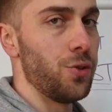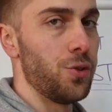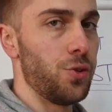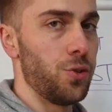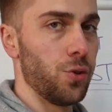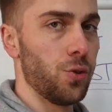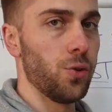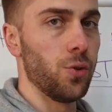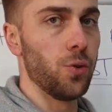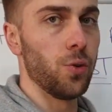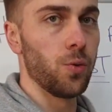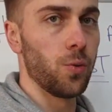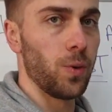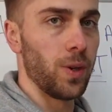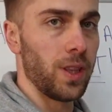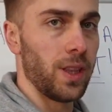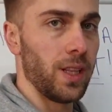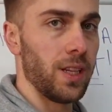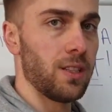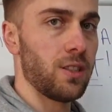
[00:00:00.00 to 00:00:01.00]
do
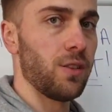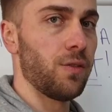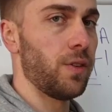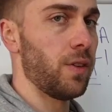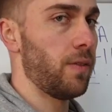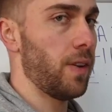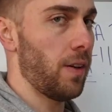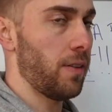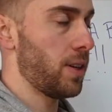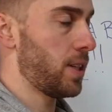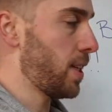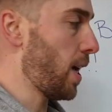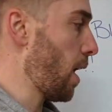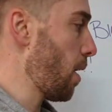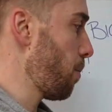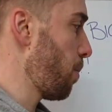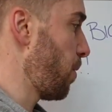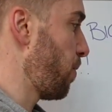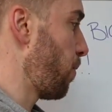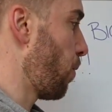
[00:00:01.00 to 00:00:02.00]
with this, if you've never done
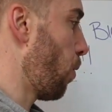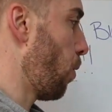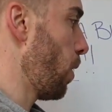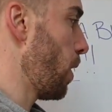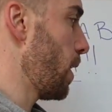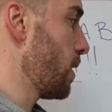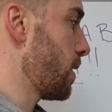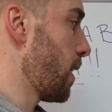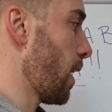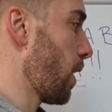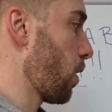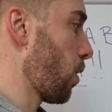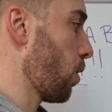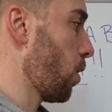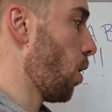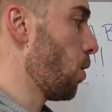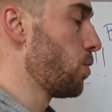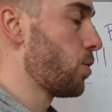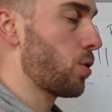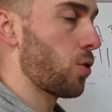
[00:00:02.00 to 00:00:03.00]
it before, is a
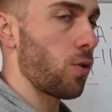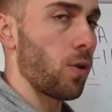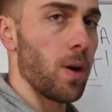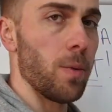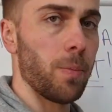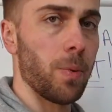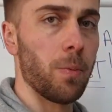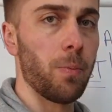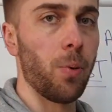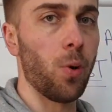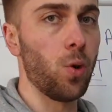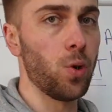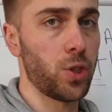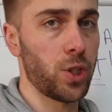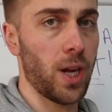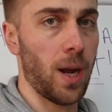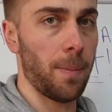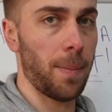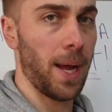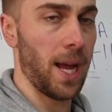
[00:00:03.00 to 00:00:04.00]
close grip
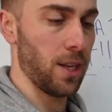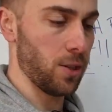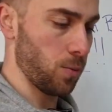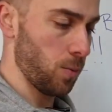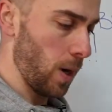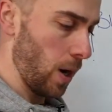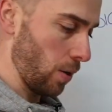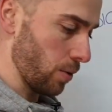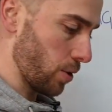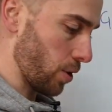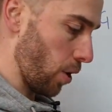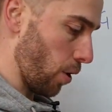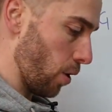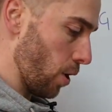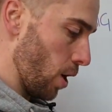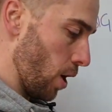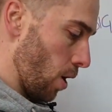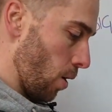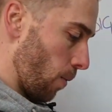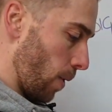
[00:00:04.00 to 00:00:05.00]
push-up as well. So
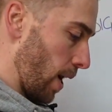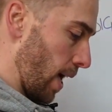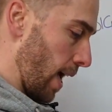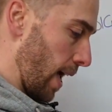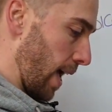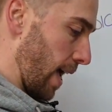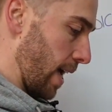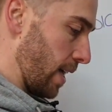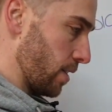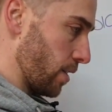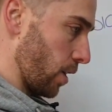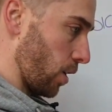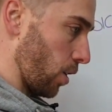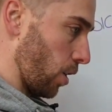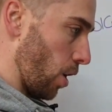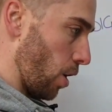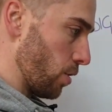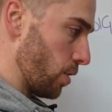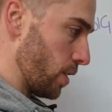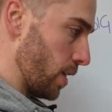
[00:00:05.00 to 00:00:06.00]
when our hands are
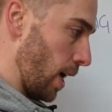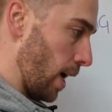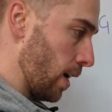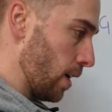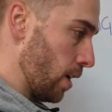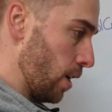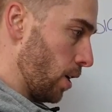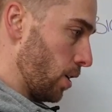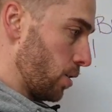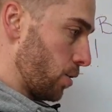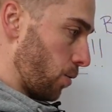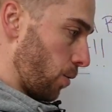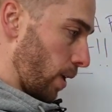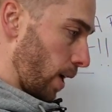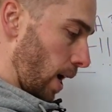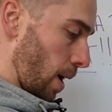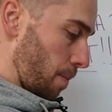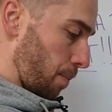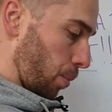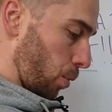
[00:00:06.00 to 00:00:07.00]
closer,
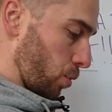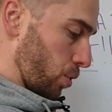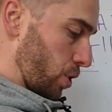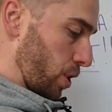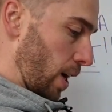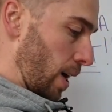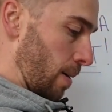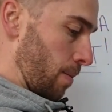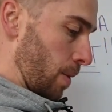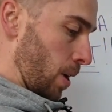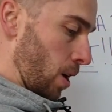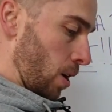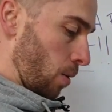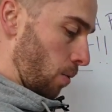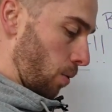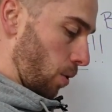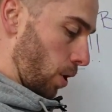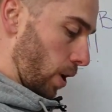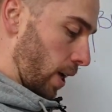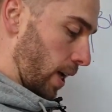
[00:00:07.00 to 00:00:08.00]
doing a push-up,
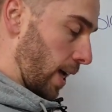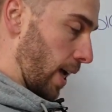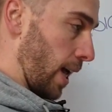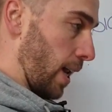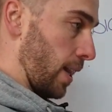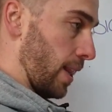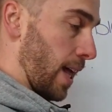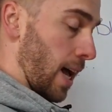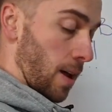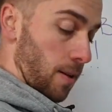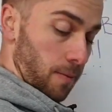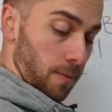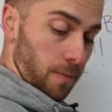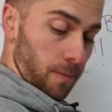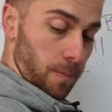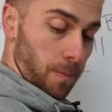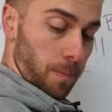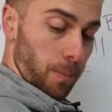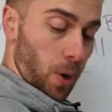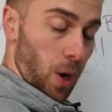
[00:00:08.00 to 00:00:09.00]
we're going to get that
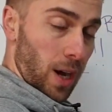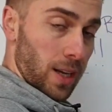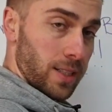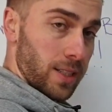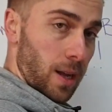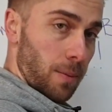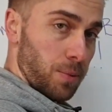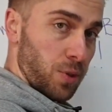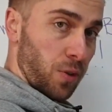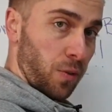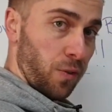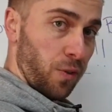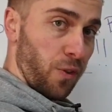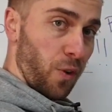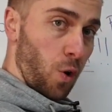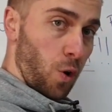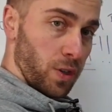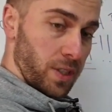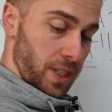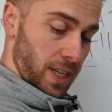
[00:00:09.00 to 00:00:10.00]
bicep to
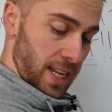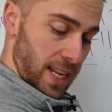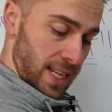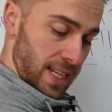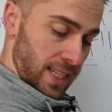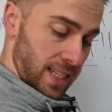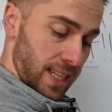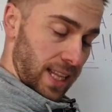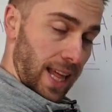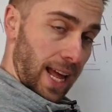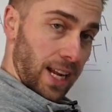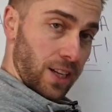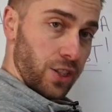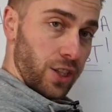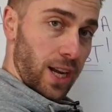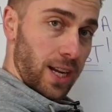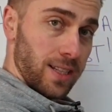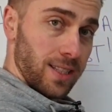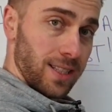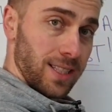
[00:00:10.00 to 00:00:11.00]
force into that
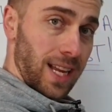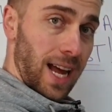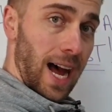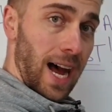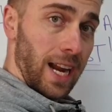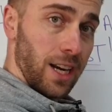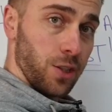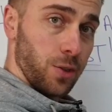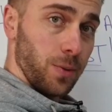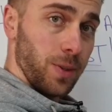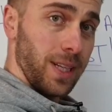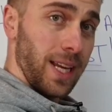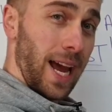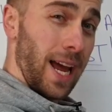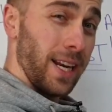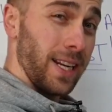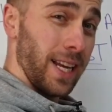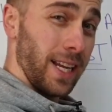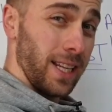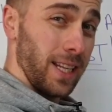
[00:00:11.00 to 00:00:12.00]
chest as hard as we
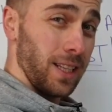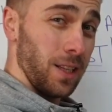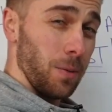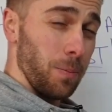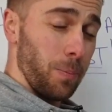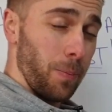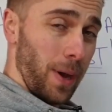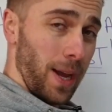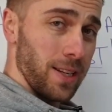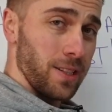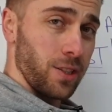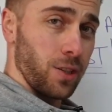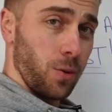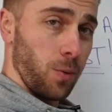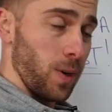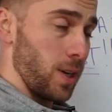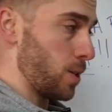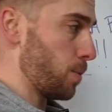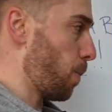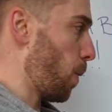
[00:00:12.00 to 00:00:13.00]
can, getting the best
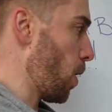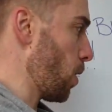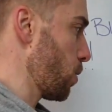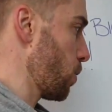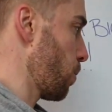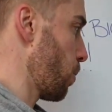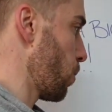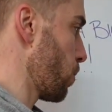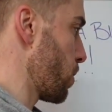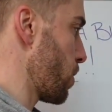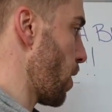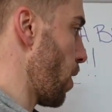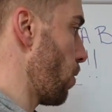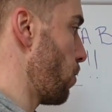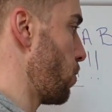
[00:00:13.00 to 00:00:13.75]
squeeze possible. So